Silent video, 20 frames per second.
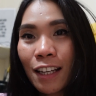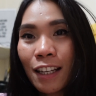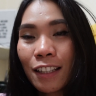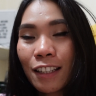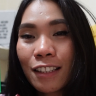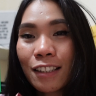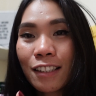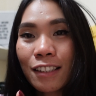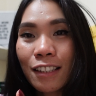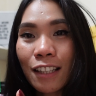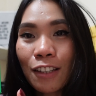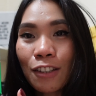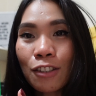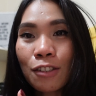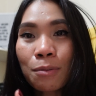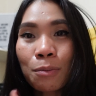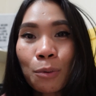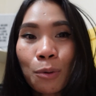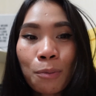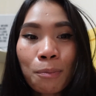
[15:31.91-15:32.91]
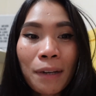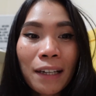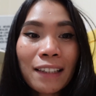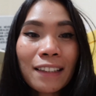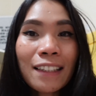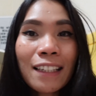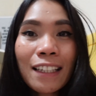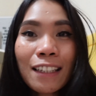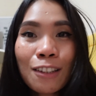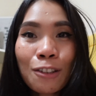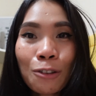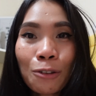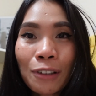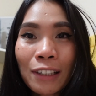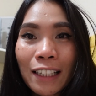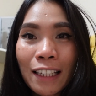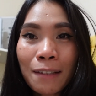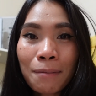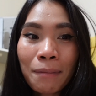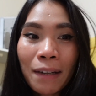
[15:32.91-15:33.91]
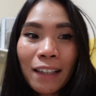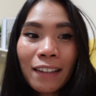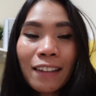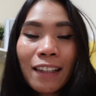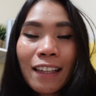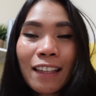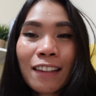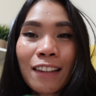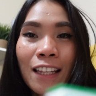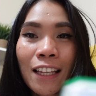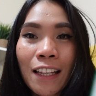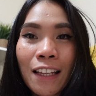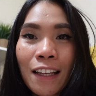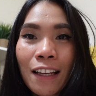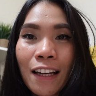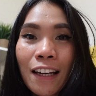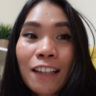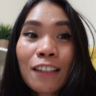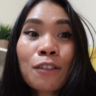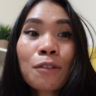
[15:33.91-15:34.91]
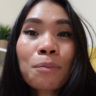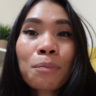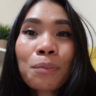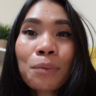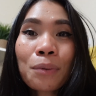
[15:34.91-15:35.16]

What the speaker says: This is I use for my teeth, to clean my teeth. To